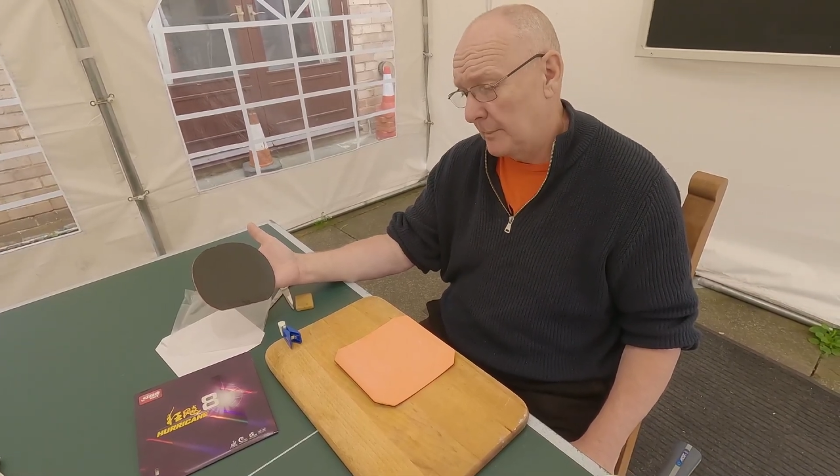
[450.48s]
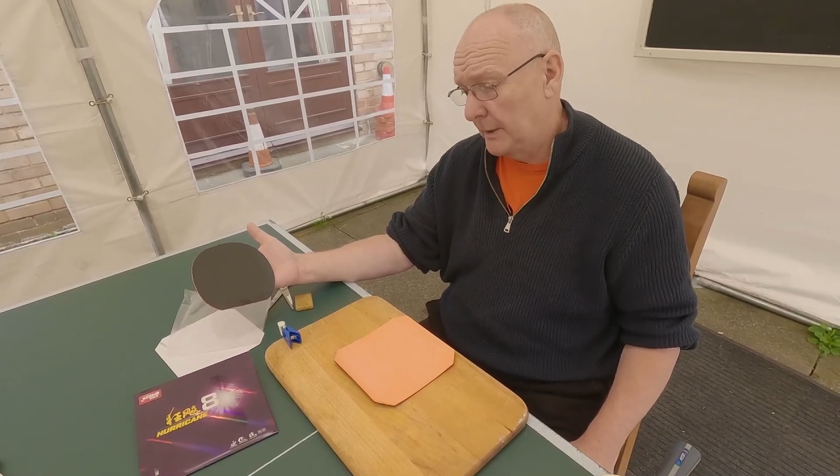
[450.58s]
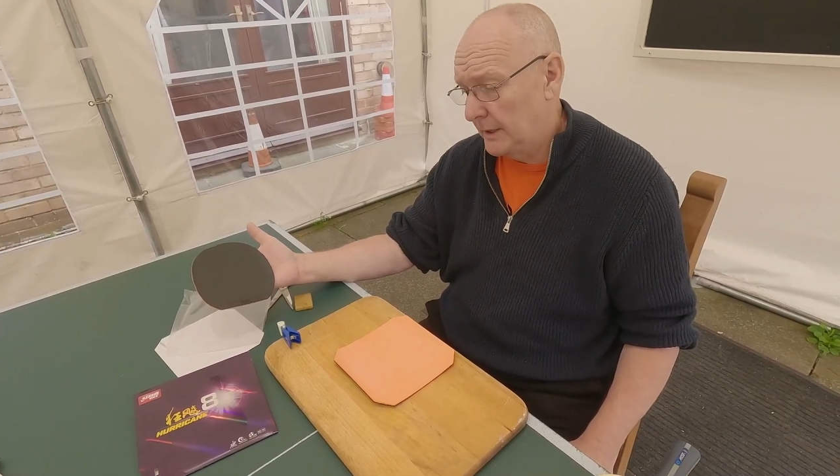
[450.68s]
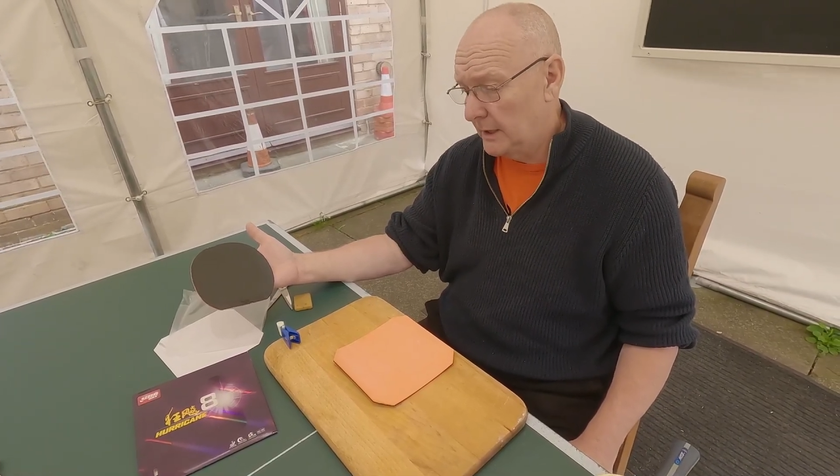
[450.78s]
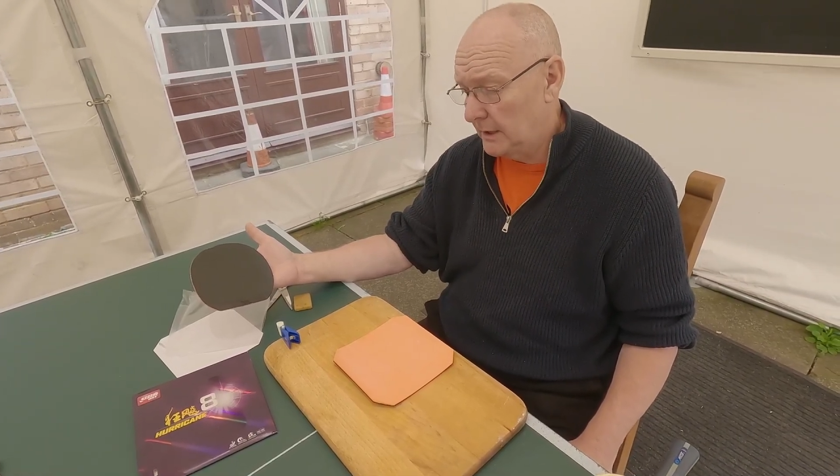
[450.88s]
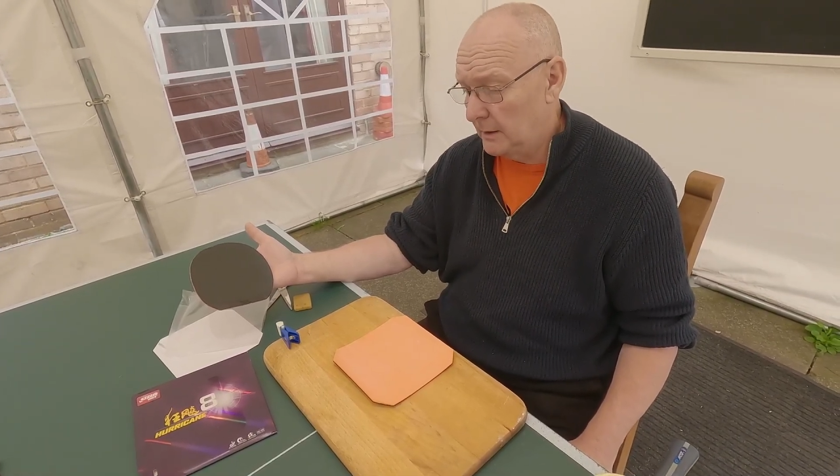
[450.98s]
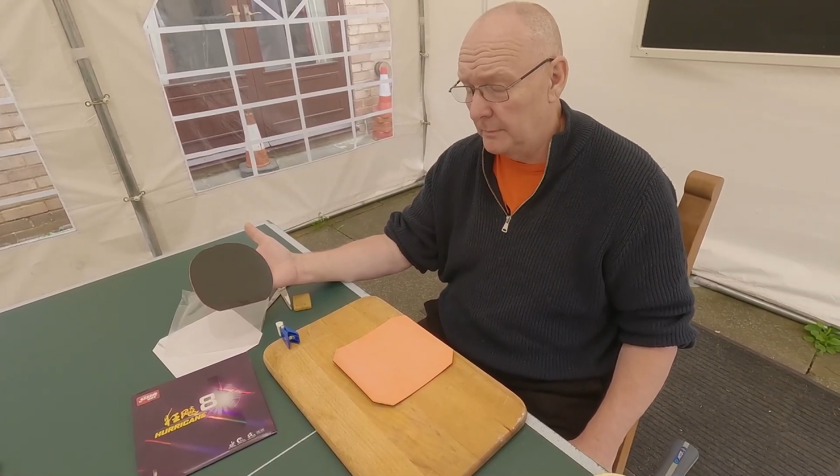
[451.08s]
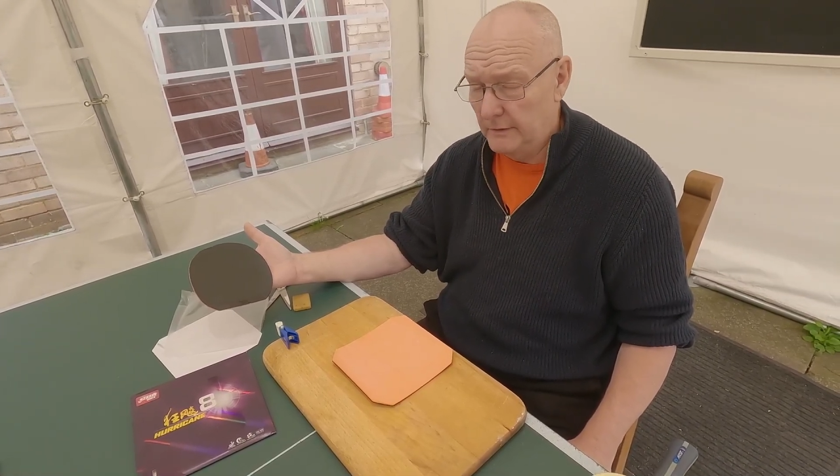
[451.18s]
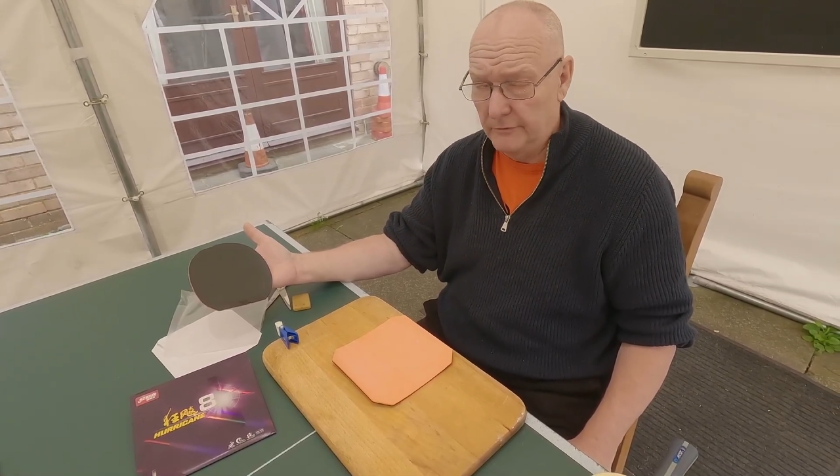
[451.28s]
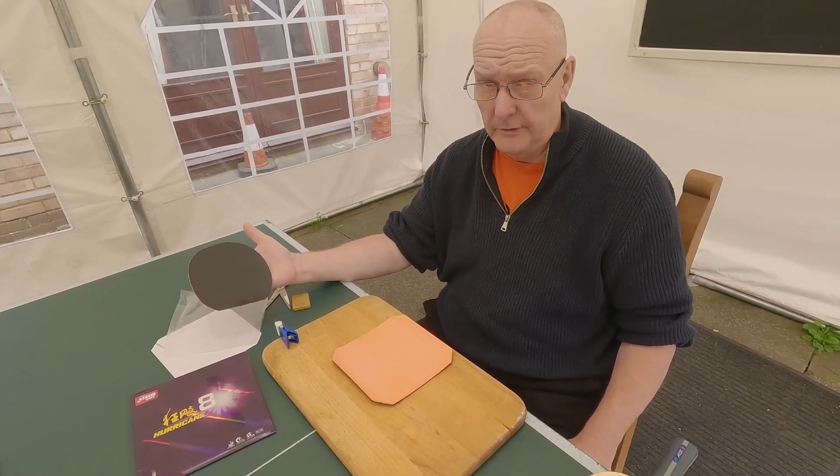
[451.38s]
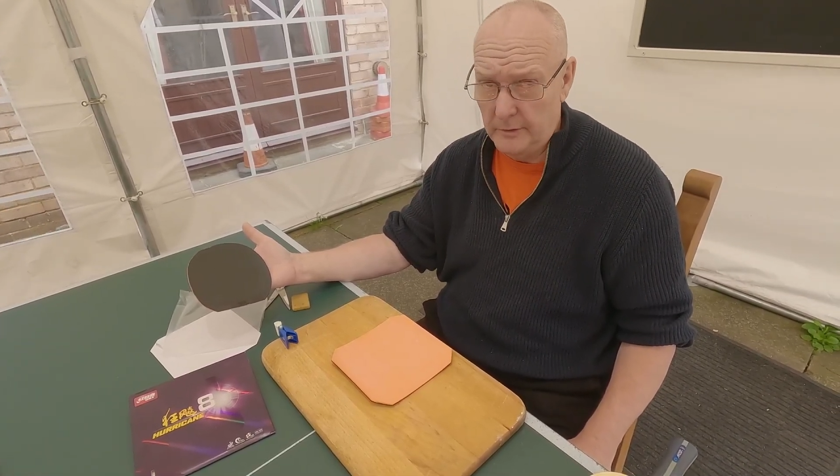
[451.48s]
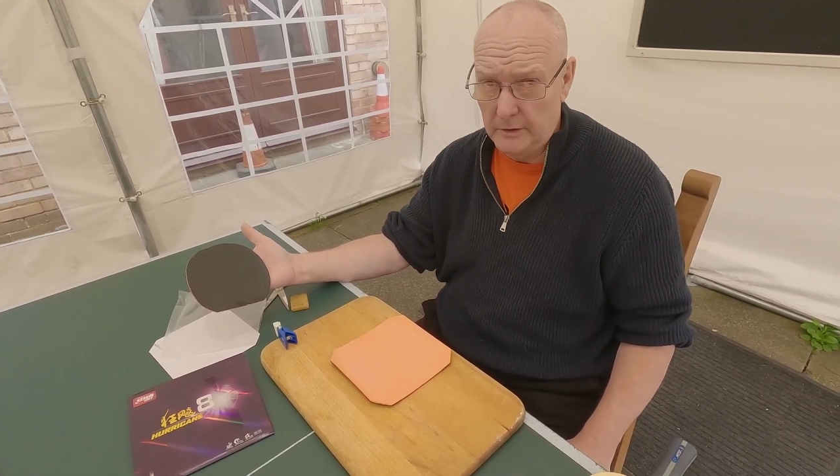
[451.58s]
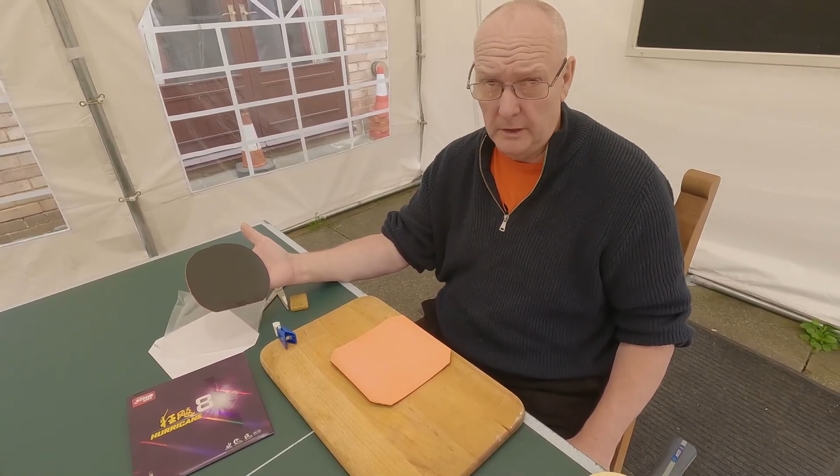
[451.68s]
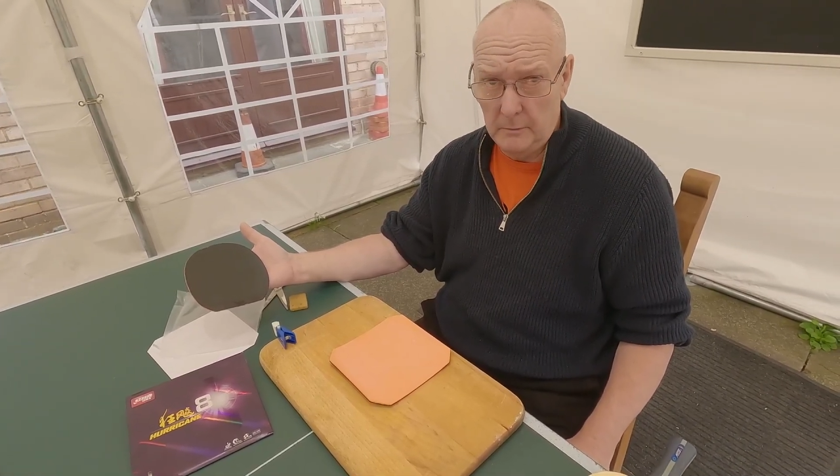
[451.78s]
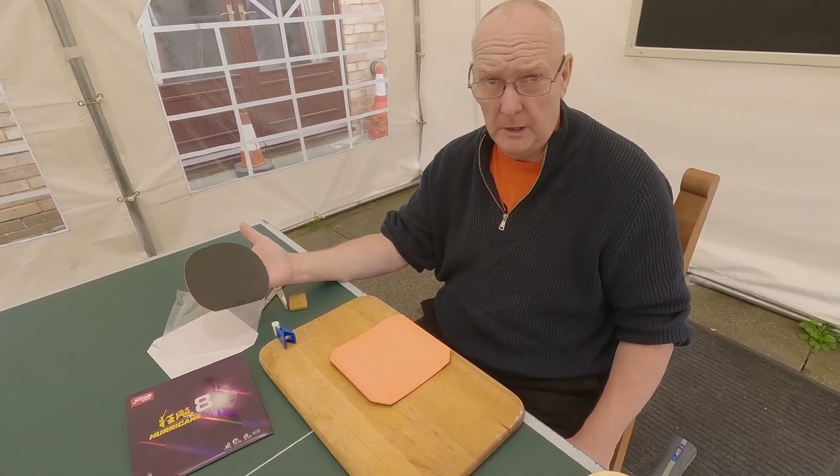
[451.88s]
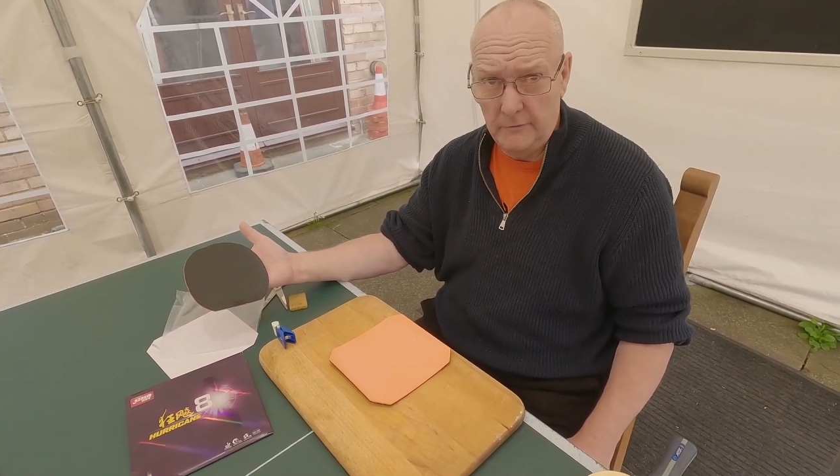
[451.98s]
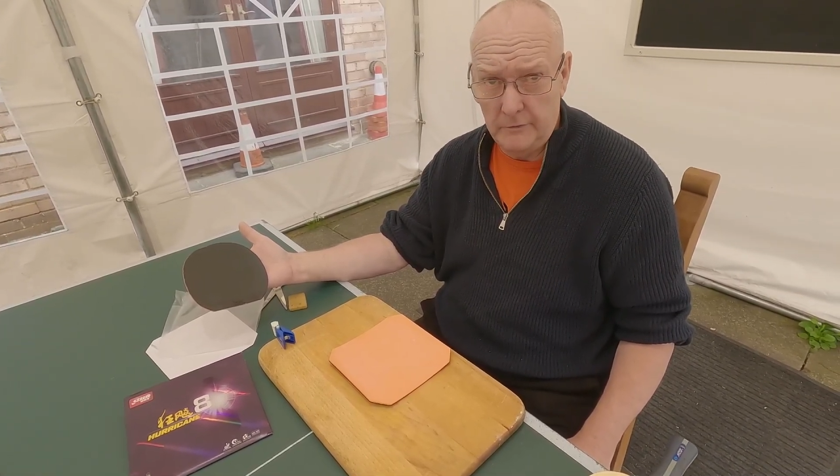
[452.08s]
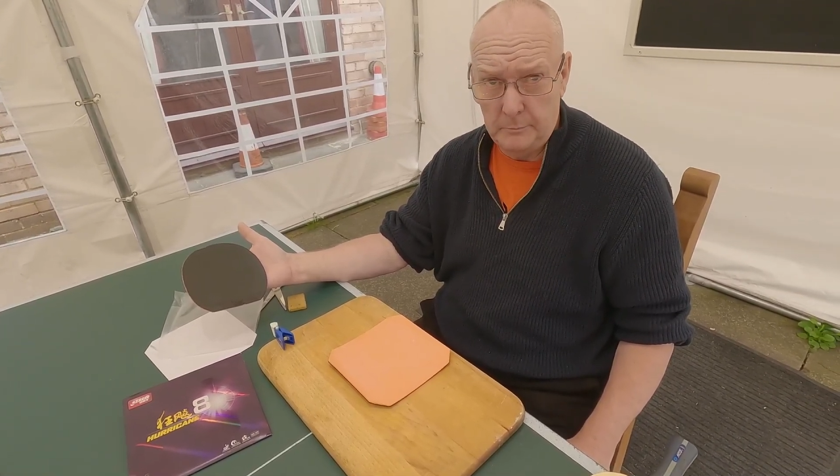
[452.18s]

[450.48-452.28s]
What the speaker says: are paying a little bit of